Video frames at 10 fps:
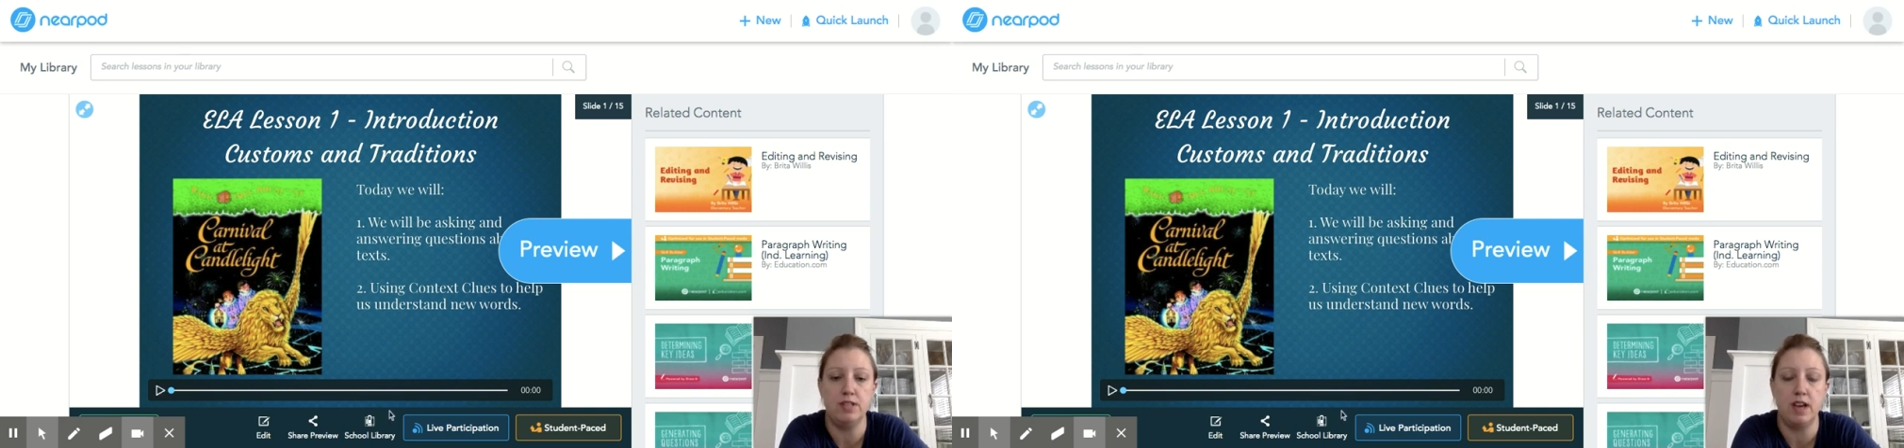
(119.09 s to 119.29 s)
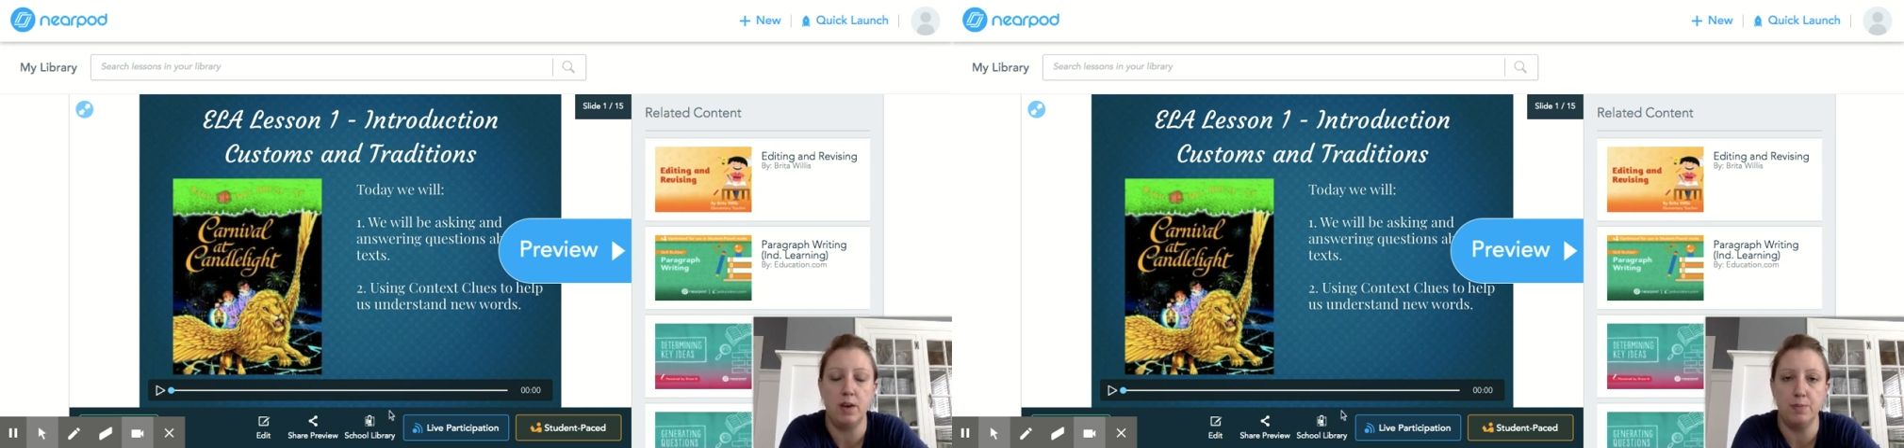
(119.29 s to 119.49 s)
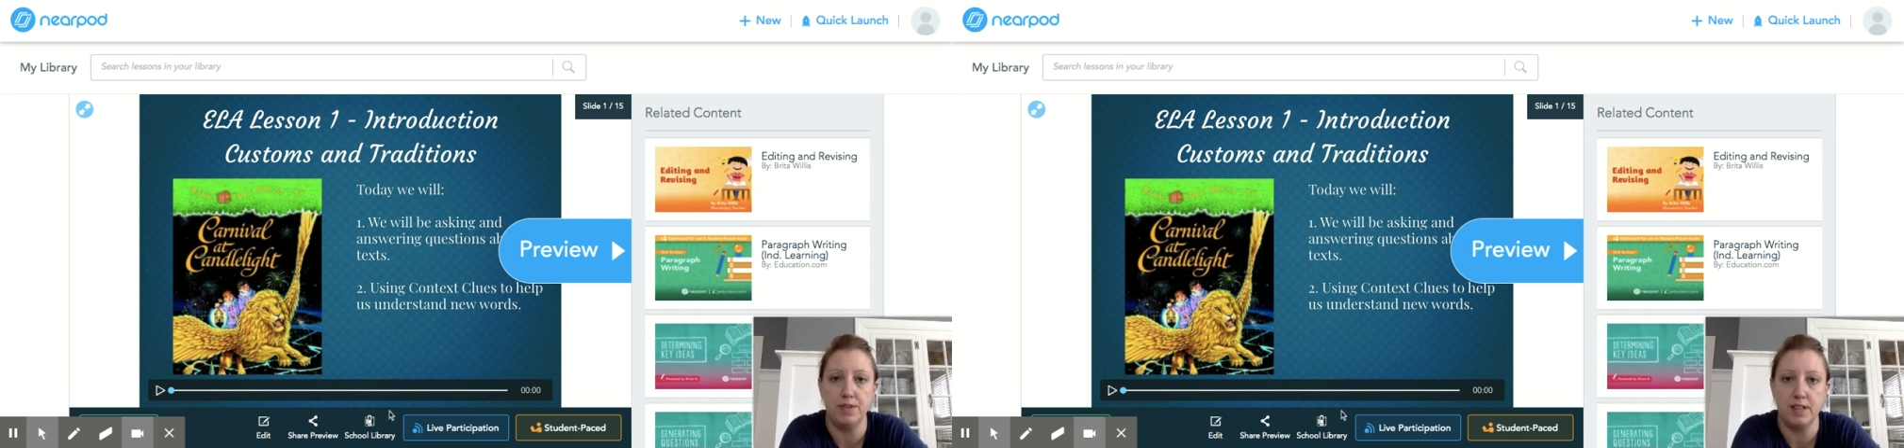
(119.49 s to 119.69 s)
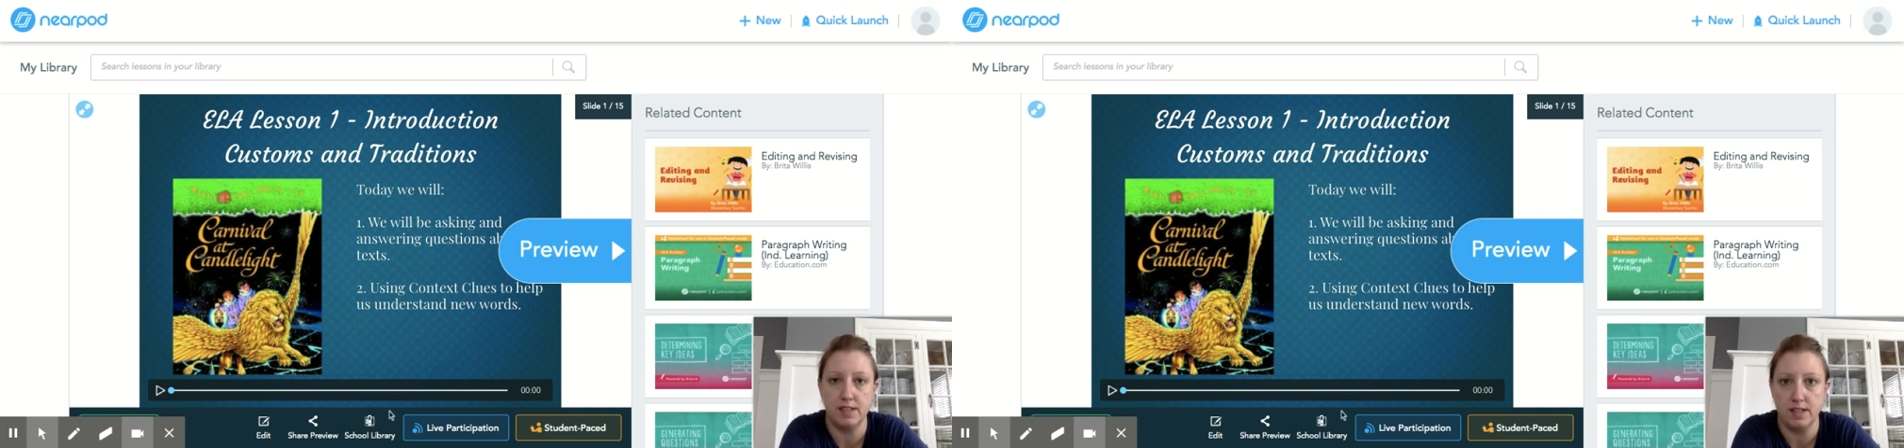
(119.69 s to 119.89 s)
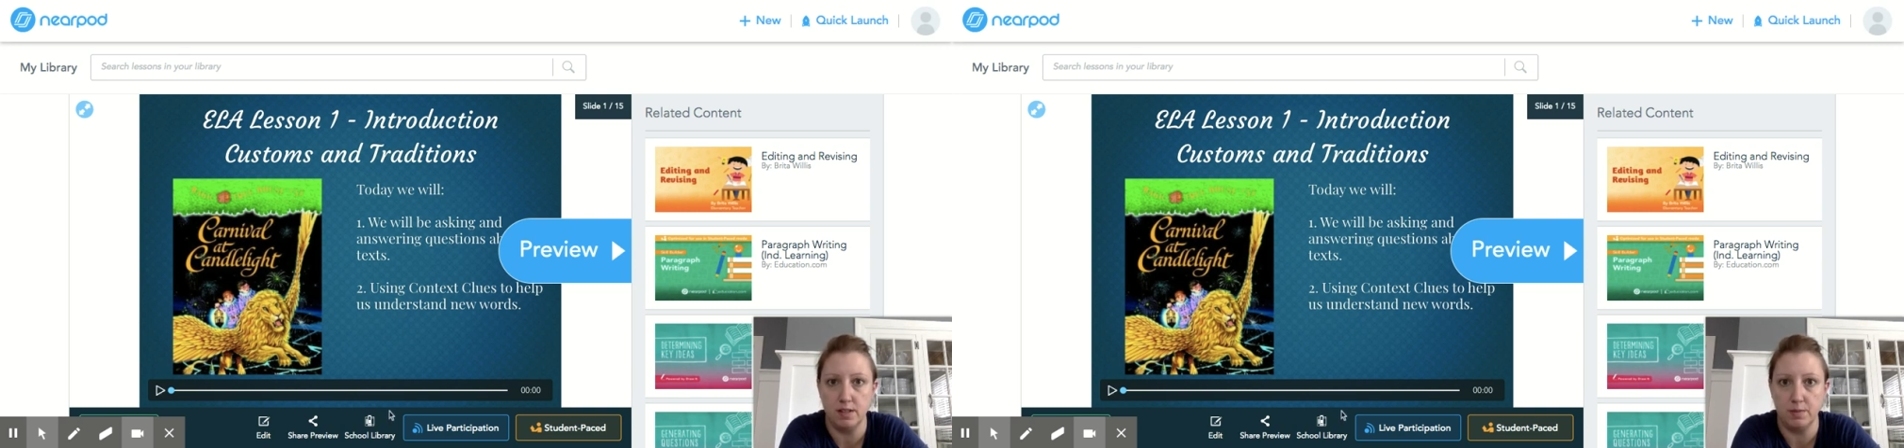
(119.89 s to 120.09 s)
to help with
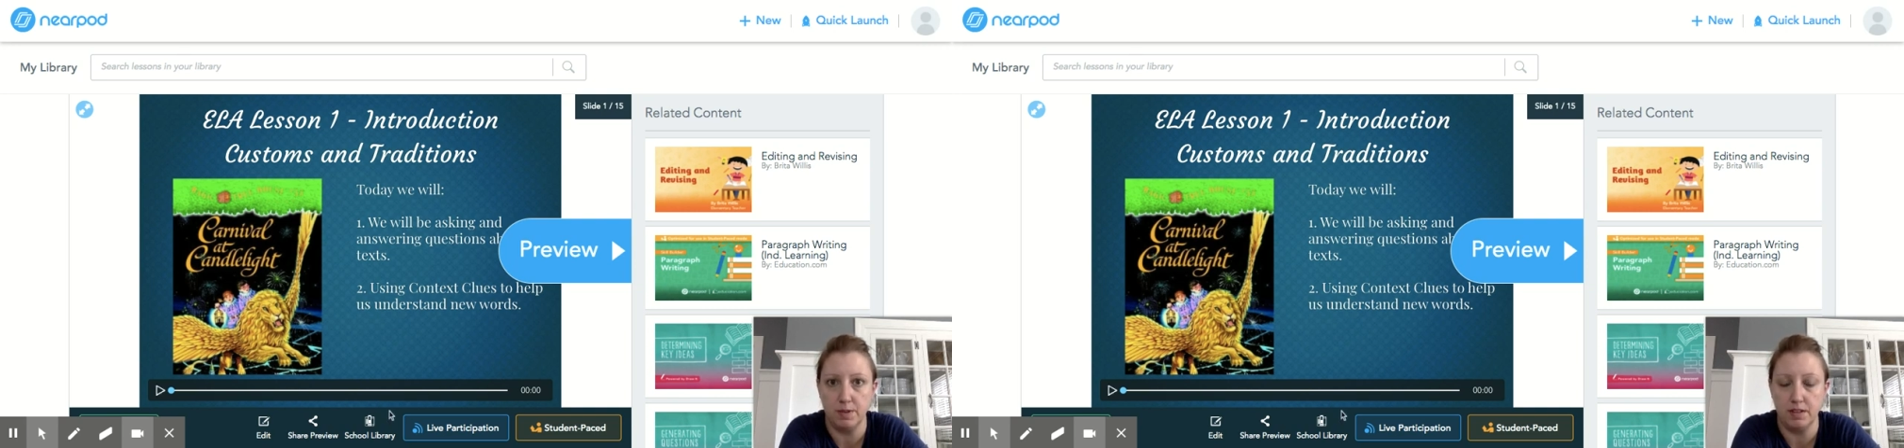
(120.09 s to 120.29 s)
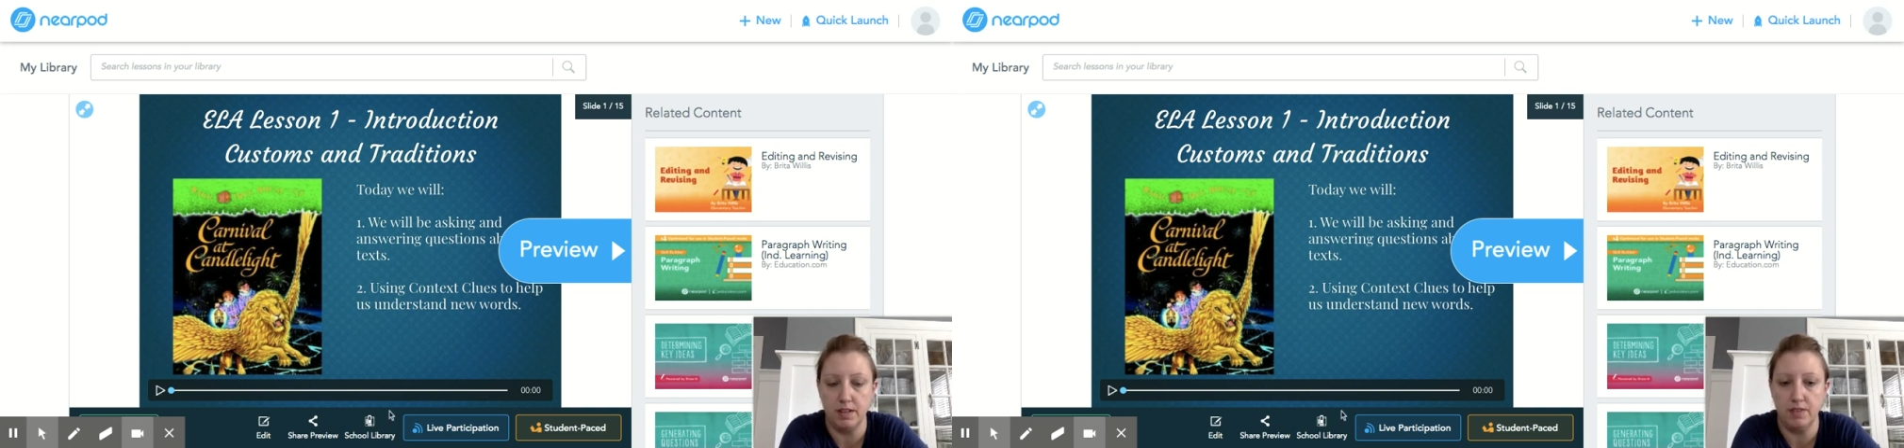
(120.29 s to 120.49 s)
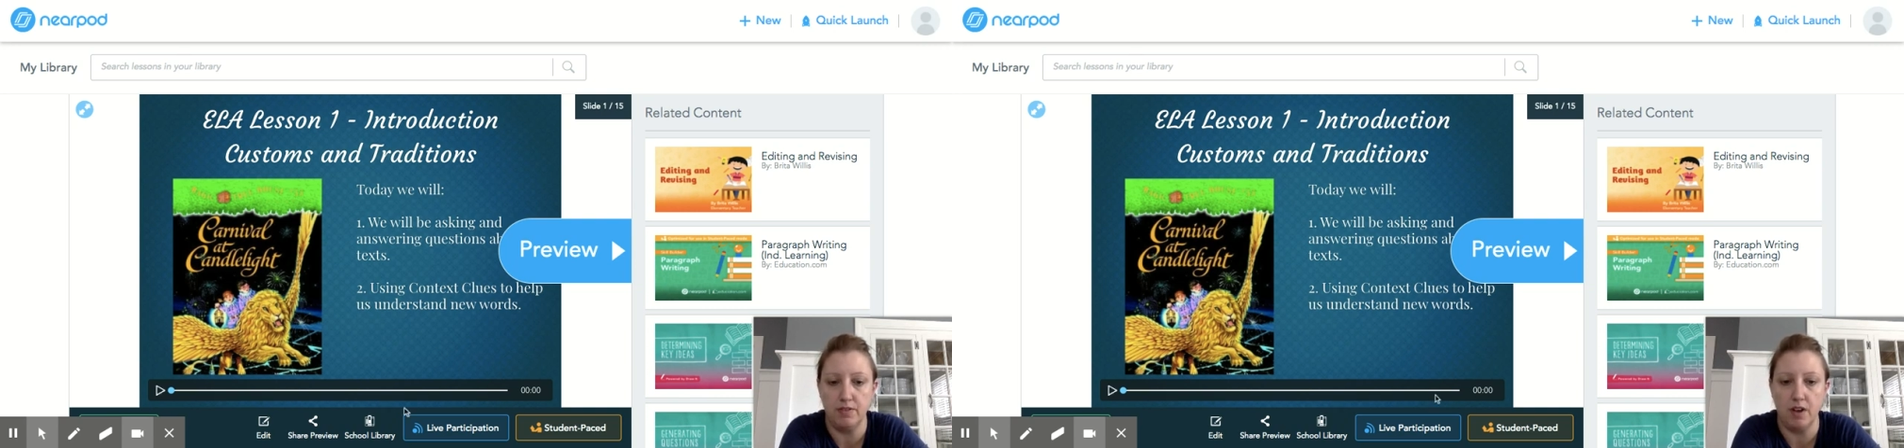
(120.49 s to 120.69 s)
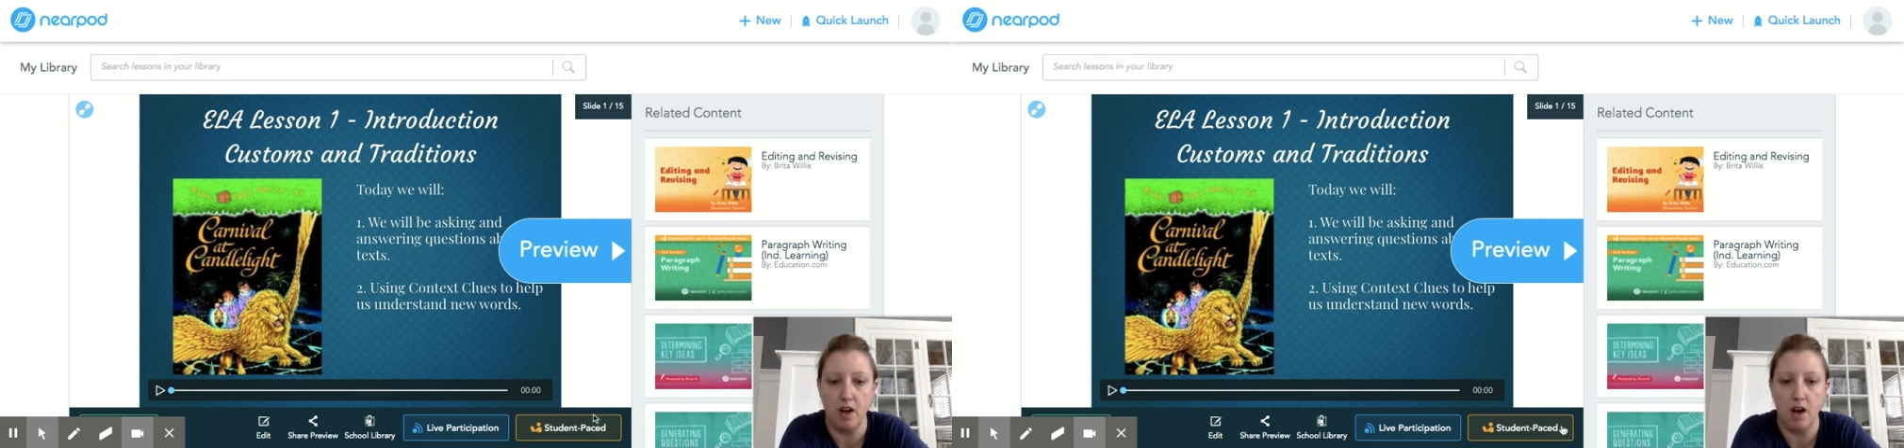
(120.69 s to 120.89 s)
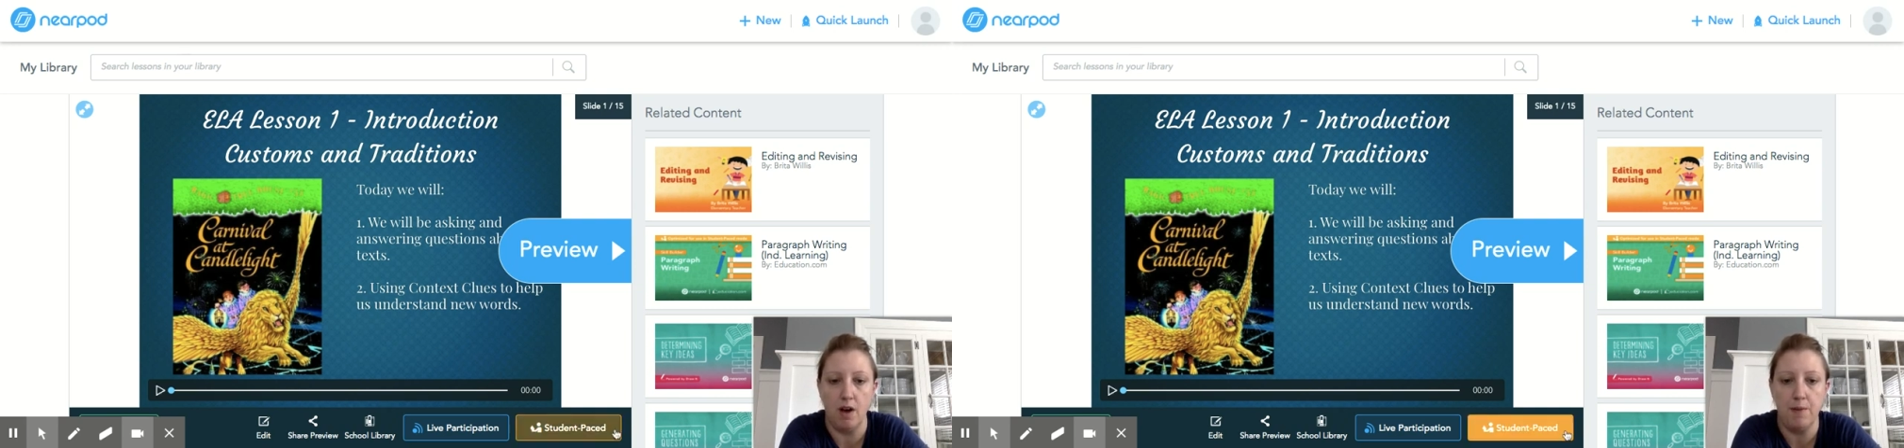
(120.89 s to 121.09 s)
accessibility for
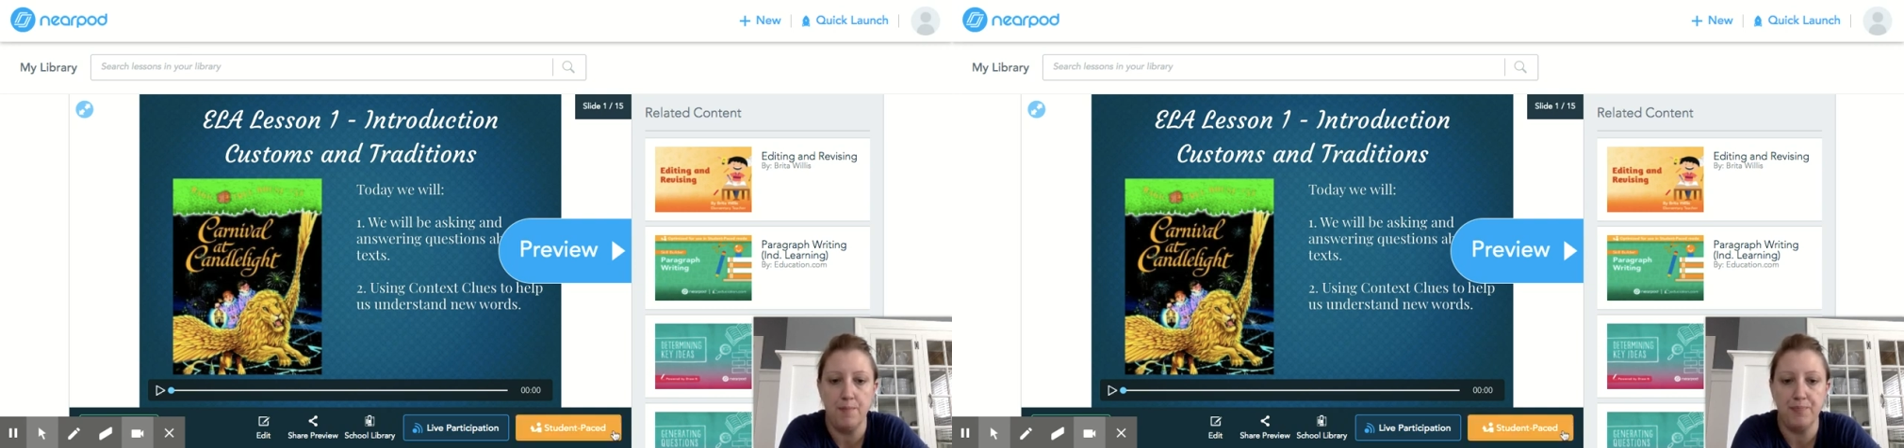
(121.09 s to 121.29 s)
all.